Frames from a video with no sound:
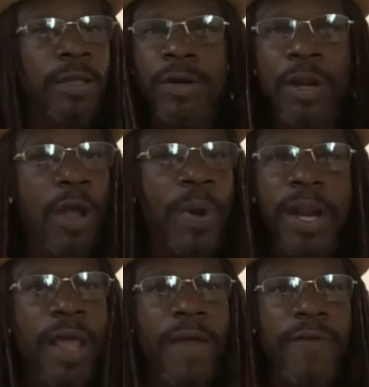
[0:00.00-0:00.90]
you know,
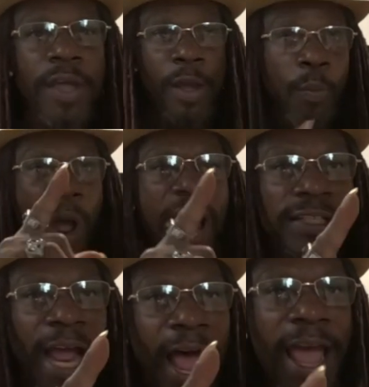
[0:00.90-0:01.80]
we love you.
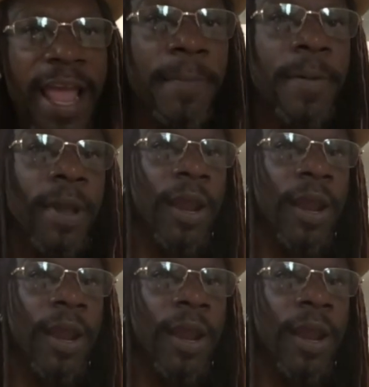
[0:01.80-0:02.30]
One time,